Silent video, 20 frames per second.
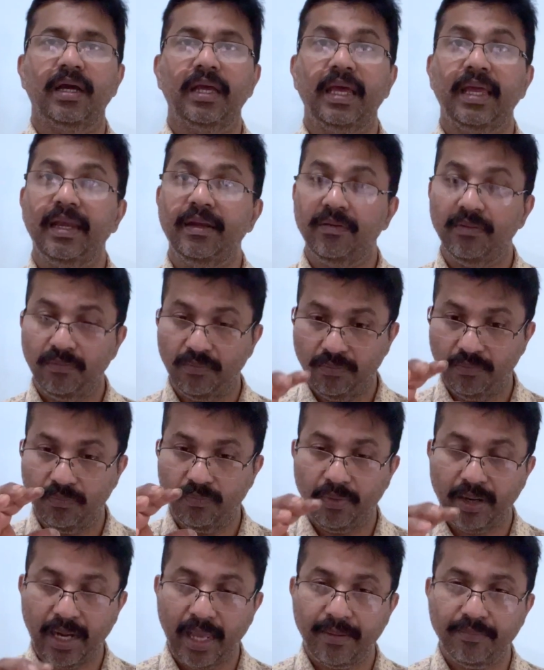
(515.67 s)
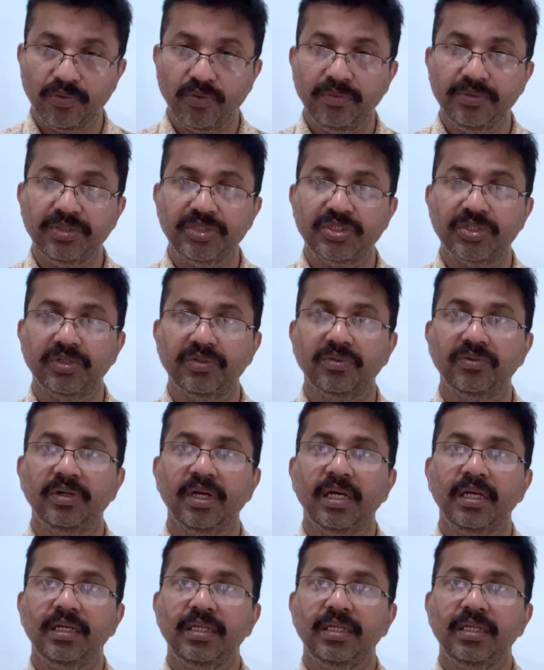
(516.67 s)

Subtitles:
and what I'm going to do